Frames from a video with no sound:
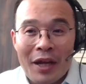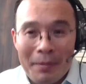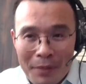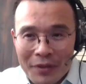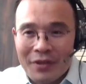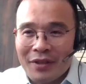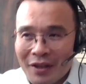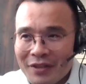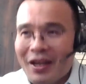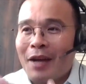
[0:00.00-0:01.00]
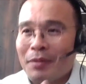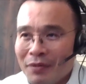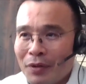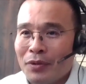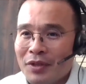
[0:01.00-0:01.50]
built on top of
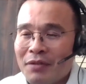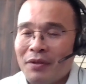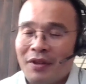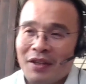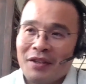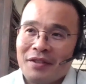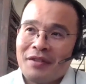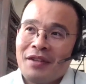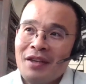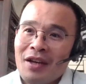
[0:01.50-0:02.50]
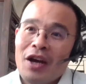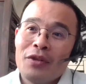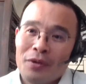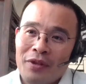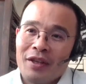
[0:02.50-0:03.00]
those different things,
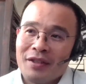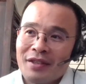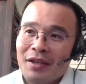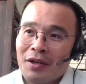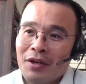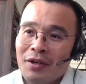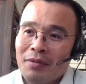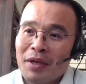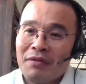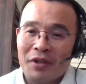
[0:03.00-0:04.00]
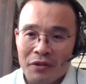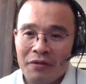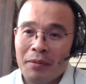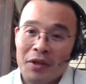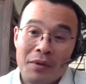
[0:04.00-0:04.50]
other things that are beneficial
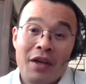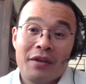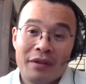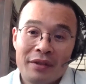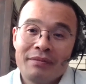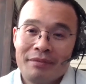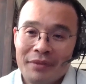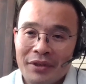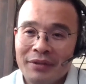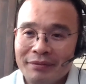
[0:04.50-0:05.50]
for my own health. So.